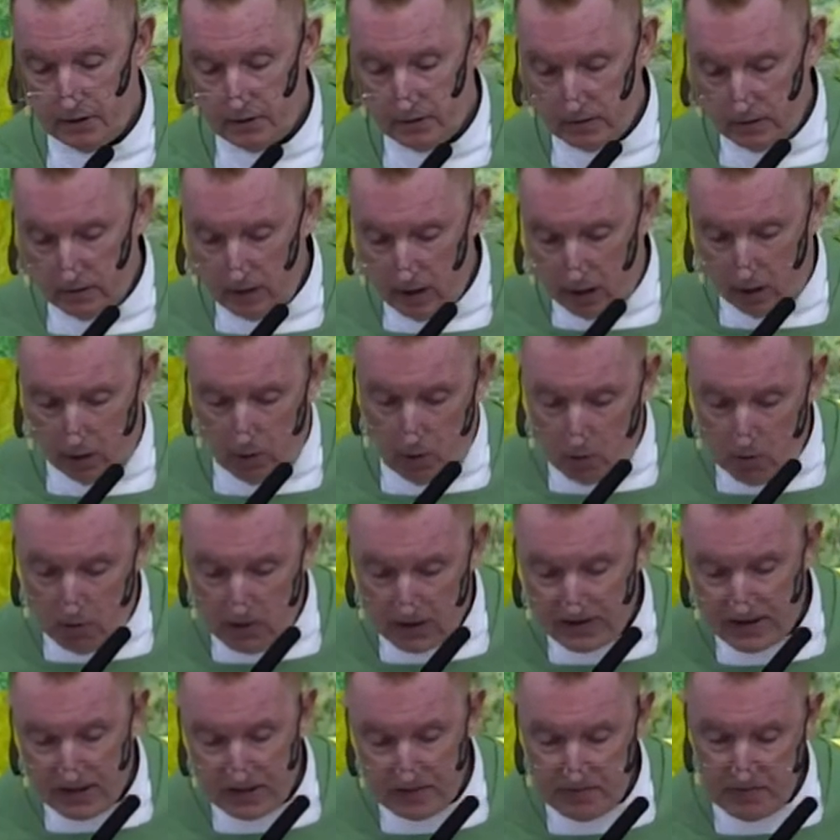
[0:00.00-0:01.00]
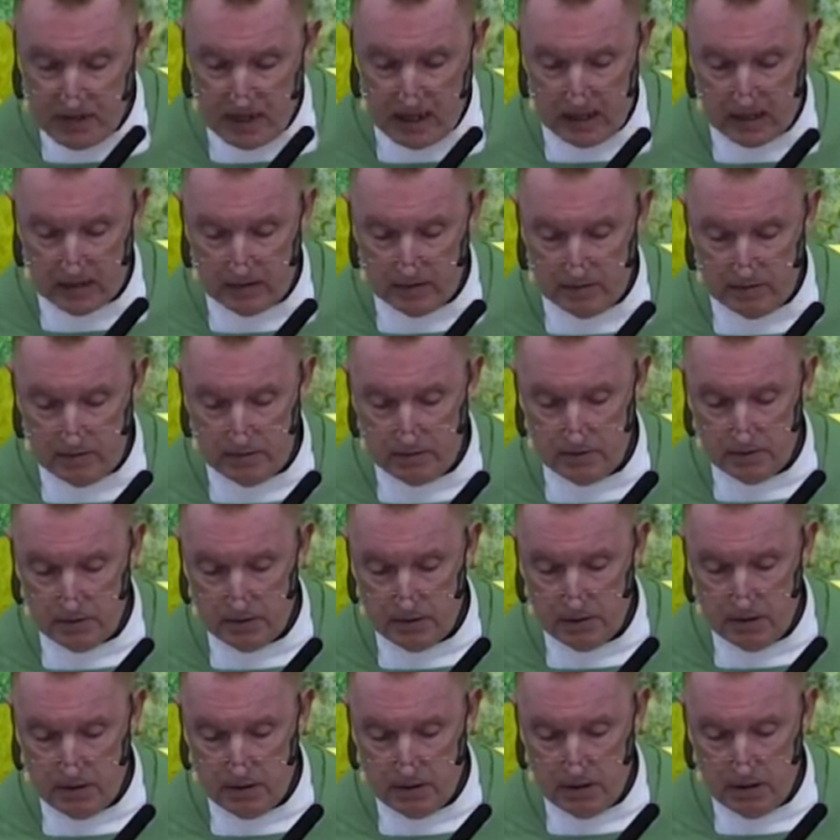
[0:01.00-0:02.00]
Noah was a man
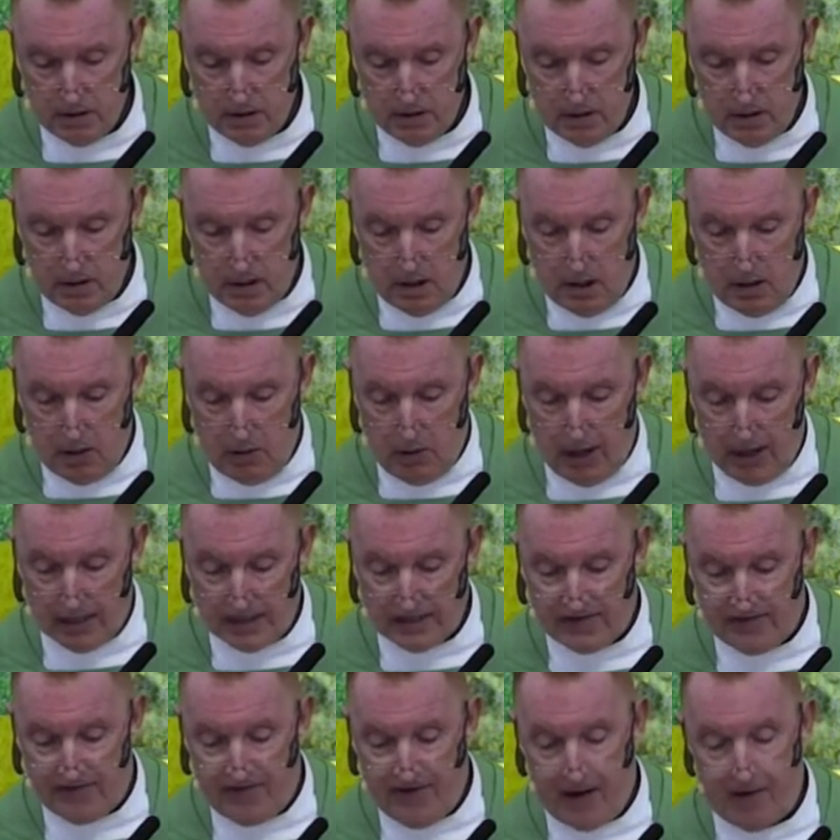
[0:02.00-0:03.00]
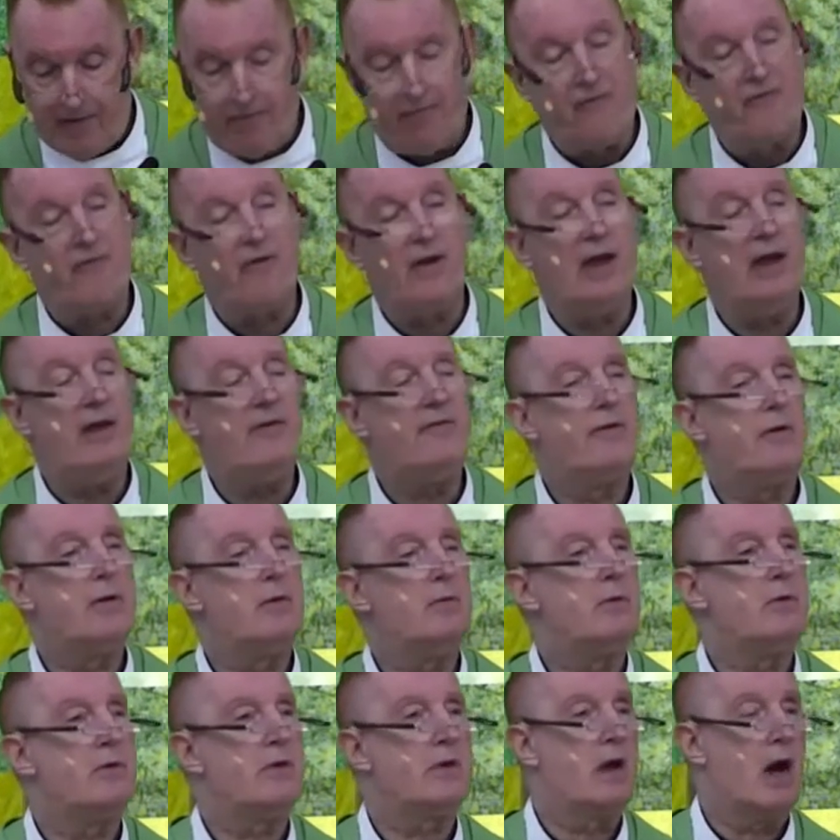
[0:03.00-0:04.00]
who has found favor
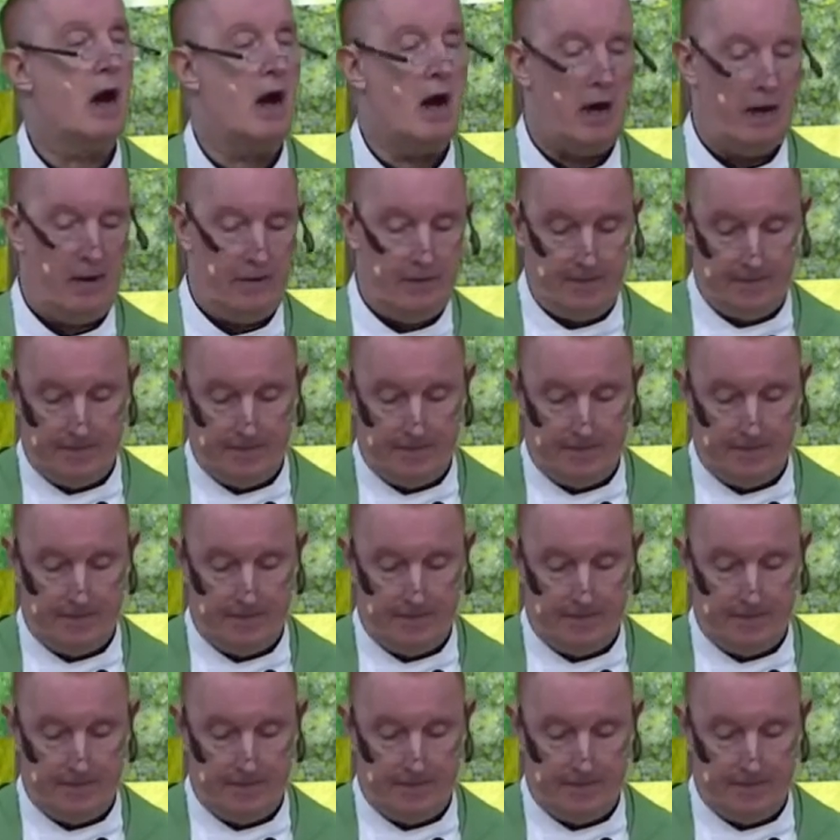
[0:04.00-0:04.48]
with God.